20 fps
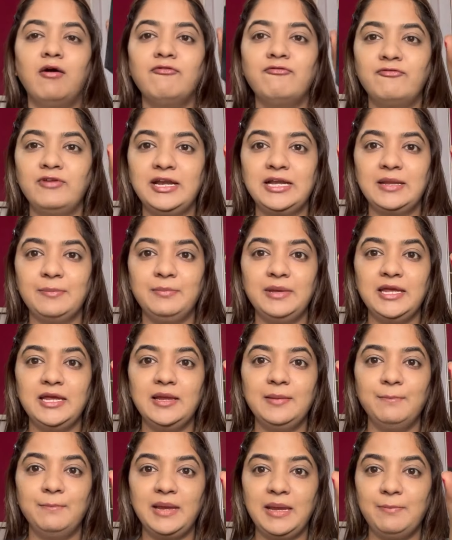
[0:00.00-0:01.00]
Fit
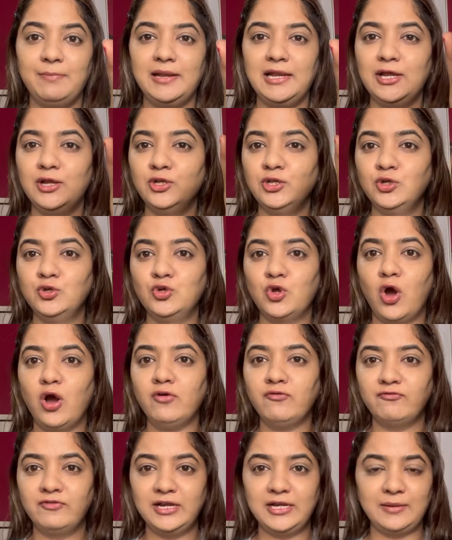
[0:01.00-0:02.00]
Me, Maybelline New
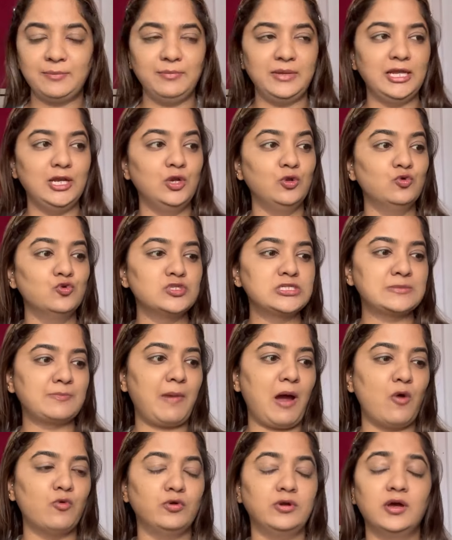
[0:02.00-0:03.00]
York Fit Me loose
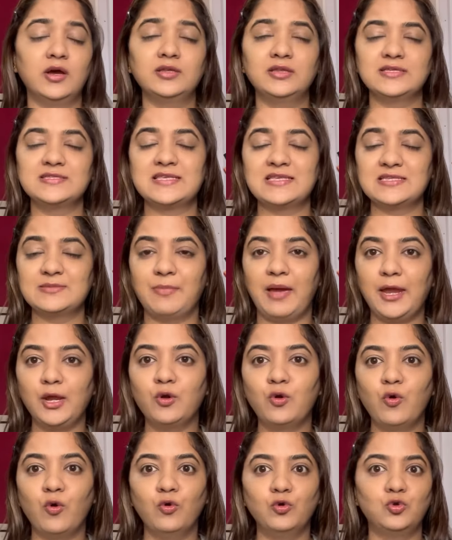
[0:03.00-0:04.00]
powder. This is my
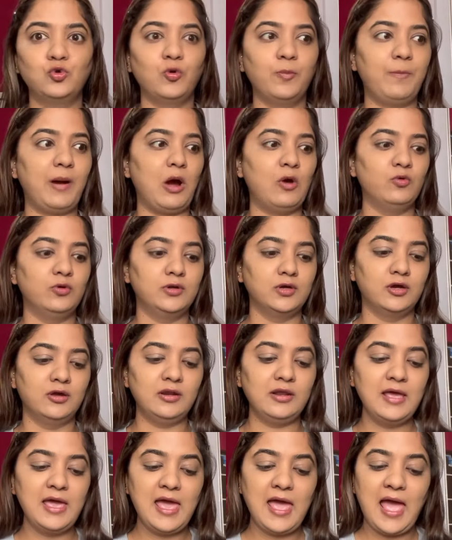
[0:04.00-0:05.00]
go-to
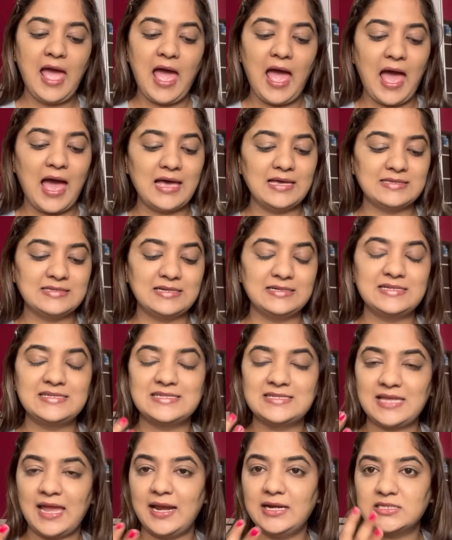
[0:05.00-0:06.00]
powder as it
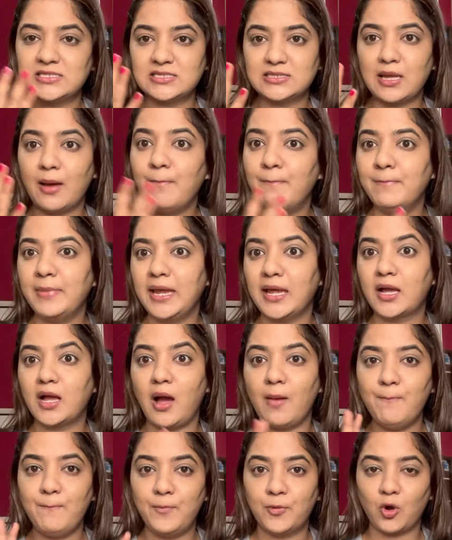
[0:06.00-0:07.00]
sets the
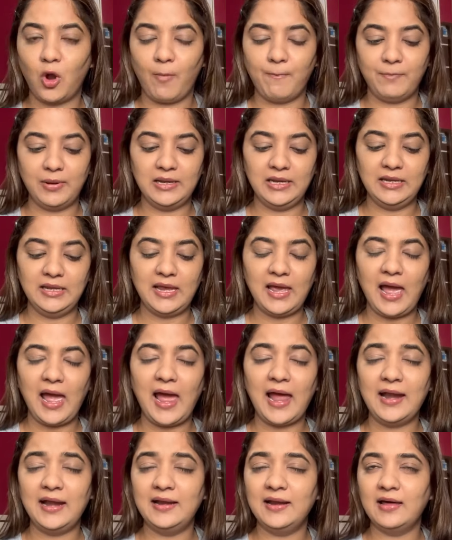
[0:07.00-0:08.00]
makeup properly,
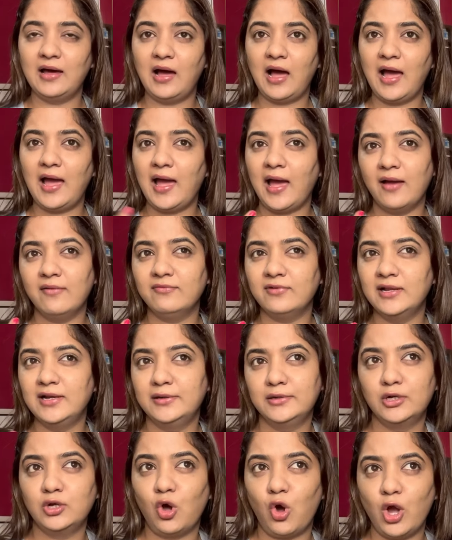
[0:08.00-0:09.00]
and I have a
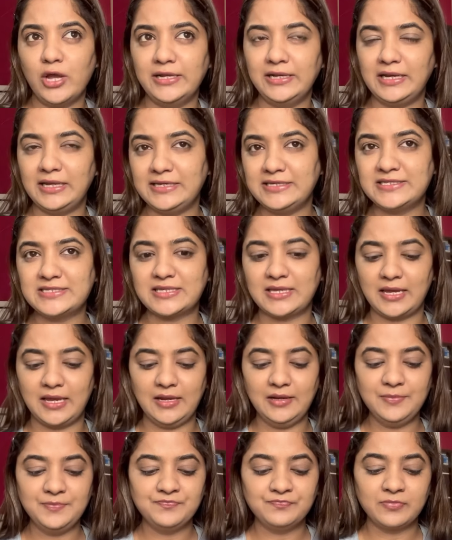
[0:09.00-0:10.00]
little oily
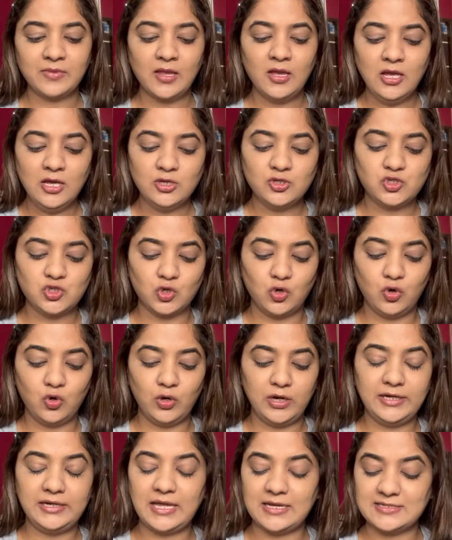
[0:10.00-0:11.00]
skin,
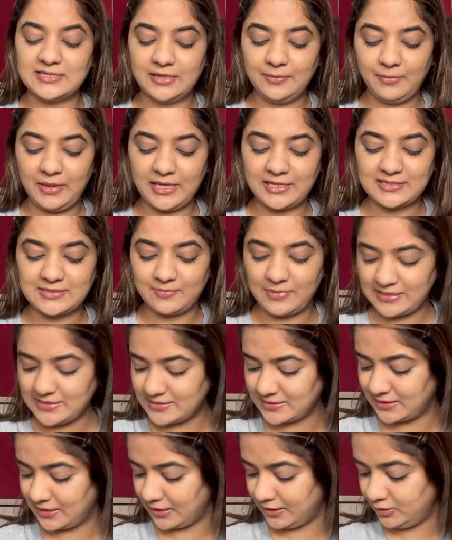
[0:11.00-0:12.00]
so it doesn't make my
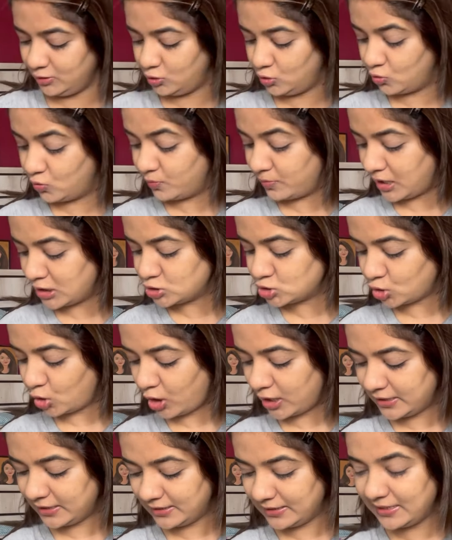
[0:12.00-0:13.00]
skin too much
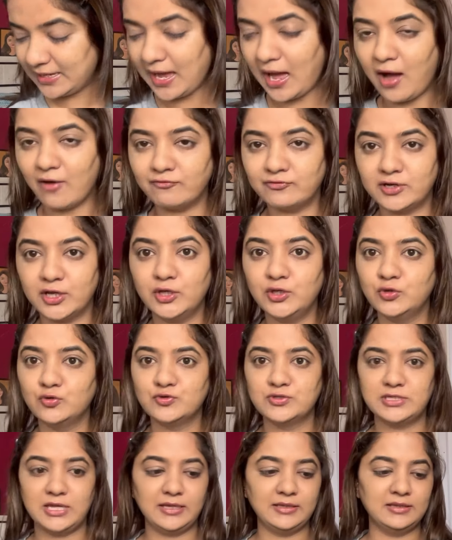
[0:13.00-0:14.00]
oily after
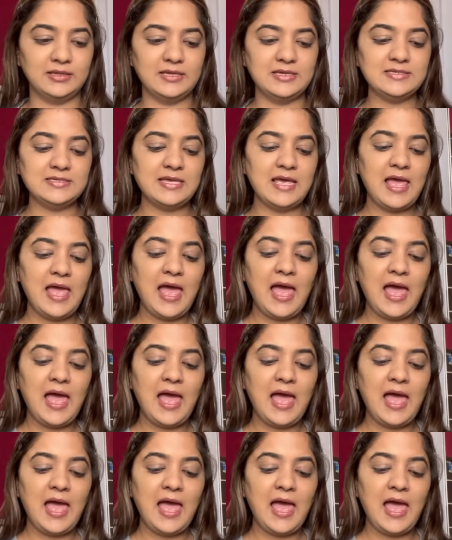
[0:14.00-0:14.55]
using this.